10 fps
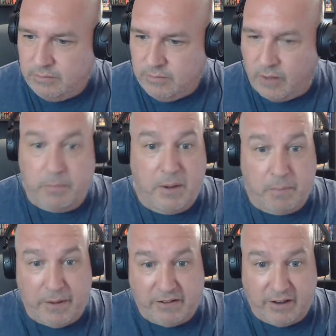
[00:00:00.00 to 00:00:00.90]
Other
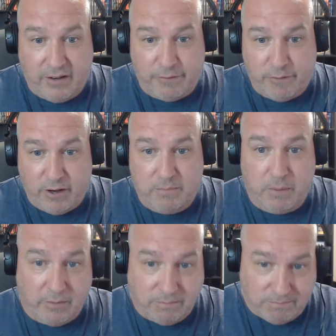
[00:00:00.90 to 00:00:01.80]
people may say different,
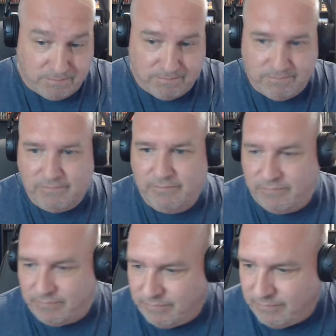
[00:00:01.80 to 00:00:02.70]
but
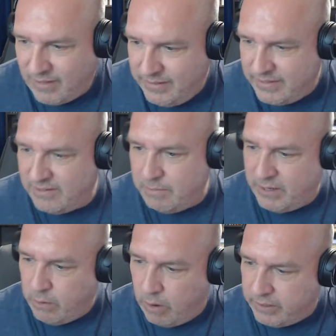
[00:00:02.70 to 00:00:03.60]
this is me
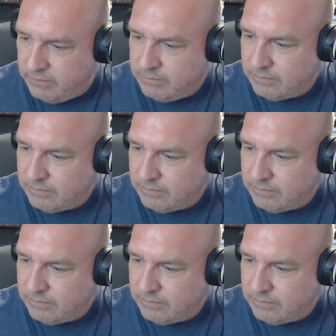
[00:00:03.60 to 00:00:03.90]
talking.